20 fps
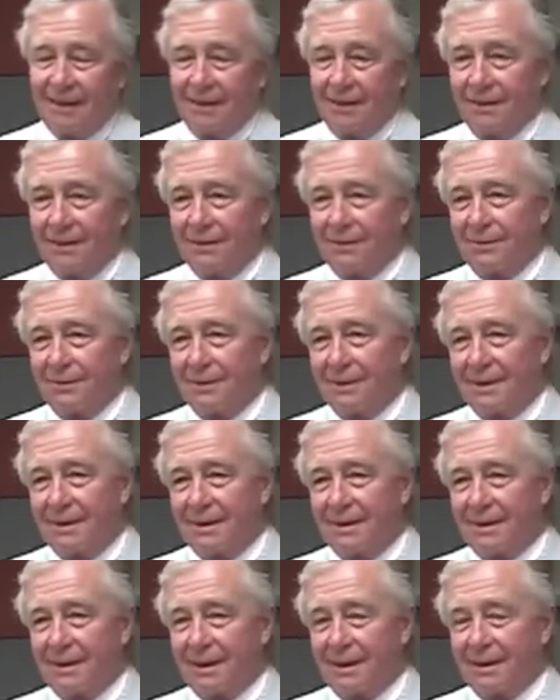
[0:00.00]
You know,
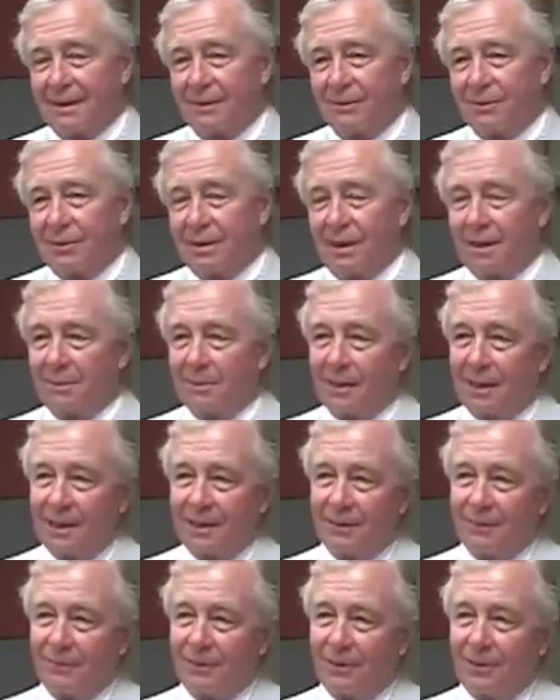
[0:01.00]
it was kind of
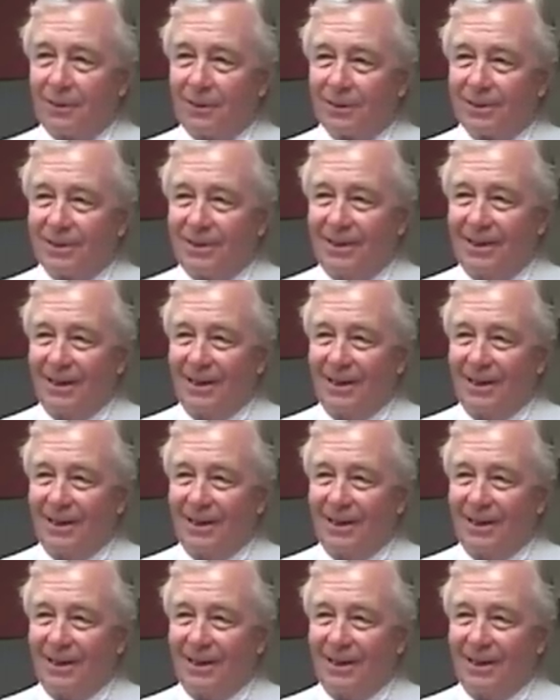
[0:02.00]
by default.